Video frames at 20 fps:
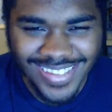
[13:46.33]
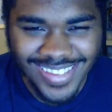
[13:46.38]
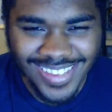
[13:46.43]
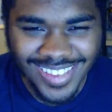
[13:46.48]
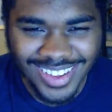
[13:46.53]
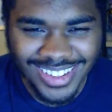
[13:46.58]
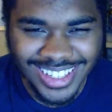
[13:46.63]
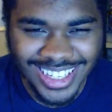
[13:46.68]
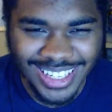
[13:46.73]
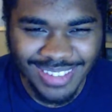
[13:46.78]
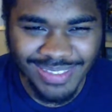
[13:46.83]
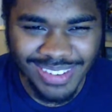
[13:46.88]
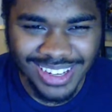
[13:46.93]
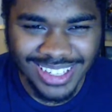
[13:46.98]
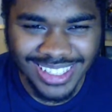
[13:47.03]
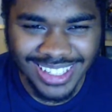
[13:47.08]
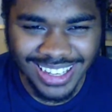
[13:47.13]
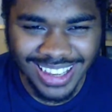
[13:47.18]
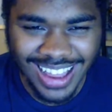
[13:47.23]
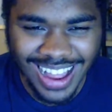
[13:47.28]
She's
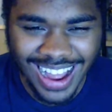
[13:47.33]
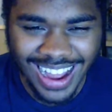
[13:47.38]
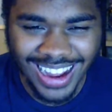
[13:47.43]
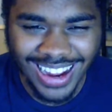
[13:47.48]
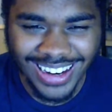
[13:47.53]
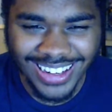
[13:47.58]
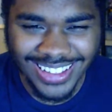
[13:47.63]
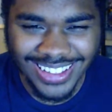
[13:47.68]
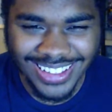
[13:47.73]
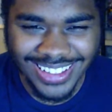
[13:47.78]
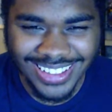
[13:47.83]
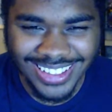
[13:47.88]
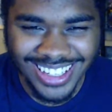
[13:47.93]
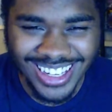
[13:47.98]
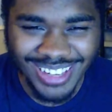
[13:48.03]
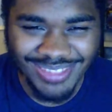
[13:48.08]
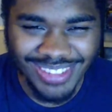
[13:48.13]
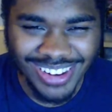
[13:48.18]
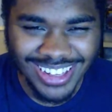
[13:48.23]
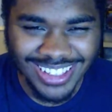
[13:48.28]
blushing hard.
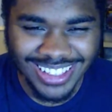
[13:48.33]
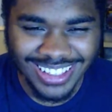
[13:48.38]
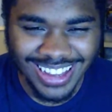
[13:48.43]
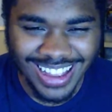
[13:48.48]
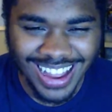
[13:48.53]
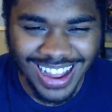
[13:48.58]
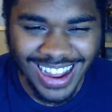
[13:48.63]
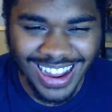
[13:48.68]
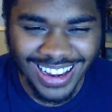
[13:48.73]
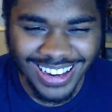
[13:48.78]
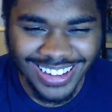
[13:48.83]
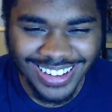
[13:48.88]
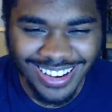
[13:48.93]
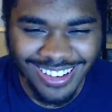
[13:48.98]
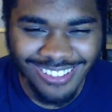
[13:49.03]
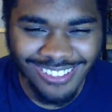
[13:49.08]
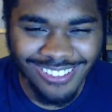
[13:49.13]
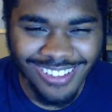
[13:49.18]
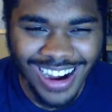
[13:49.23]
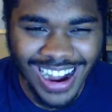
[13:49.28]

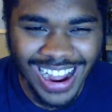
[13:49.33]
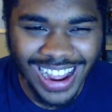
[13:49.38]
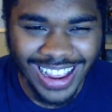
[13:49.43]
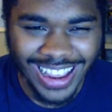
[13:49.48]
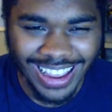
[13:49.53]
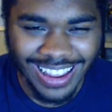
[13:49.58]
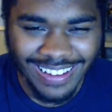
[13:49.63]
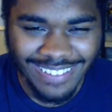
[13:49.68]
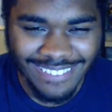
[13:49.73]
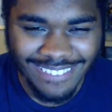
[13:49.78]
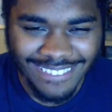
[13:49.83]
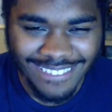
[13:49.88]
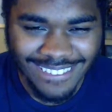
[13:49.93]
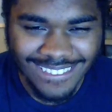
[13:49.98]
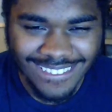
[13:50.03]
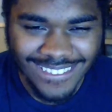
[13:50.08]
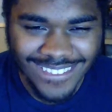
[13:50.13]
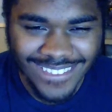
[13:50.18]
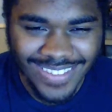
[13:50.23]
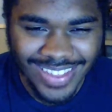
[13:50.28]
Why?
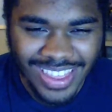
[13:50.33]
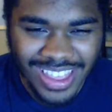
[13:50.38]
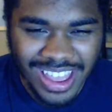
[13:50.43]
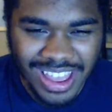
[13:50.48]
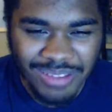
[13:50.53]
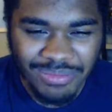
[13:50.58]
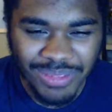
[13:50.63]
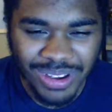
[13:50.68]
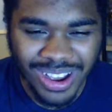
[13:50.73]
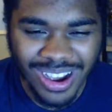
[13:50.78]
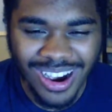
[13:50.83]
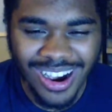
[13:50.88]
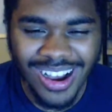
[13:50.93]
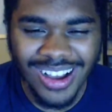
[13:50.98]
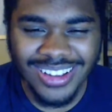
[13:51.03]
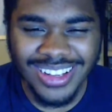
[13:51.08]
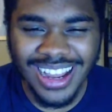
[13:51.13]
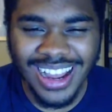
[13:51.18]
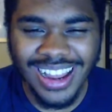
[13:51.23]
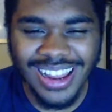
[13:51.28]

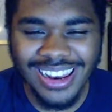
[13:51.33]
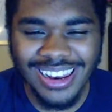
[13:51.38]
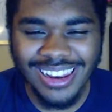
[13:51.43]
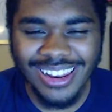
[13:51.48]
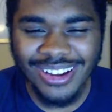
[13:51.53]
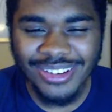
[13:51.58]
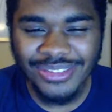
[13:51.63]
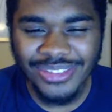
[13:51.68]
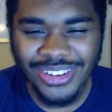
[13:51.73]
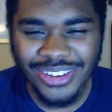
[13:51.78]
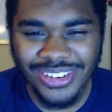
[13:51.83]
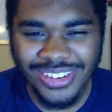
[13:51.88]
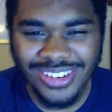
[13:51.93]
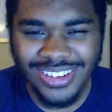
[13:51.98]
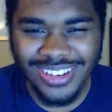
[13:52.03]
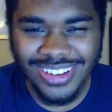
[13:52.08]
Because I love you.